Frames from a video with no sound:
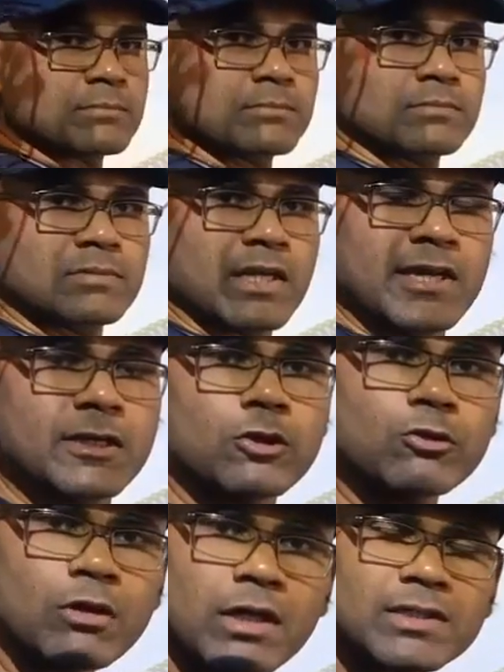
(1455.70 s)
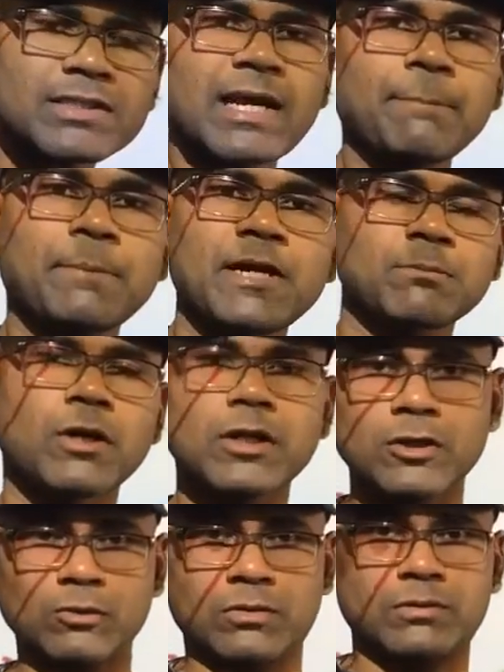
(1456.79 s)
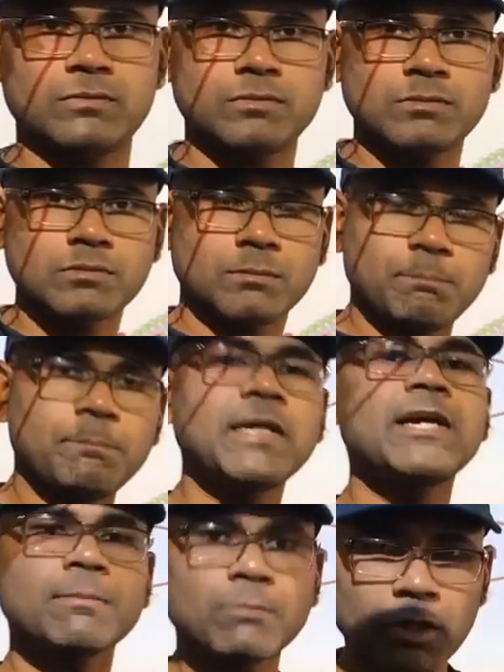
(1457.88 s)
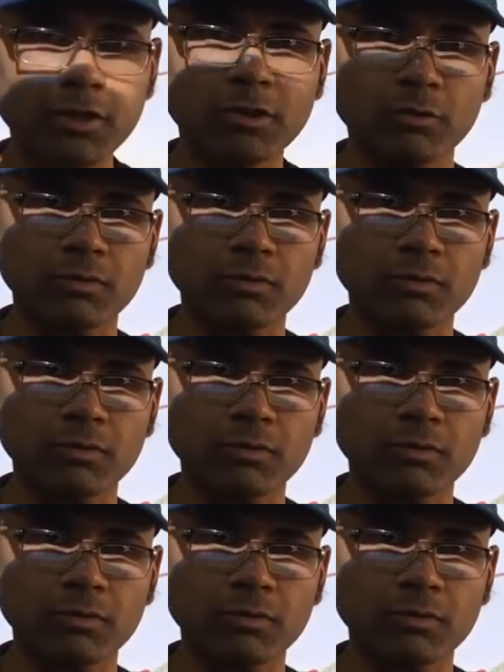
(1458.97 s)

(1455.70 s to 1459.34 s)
into a separate molecule, bigger molecule.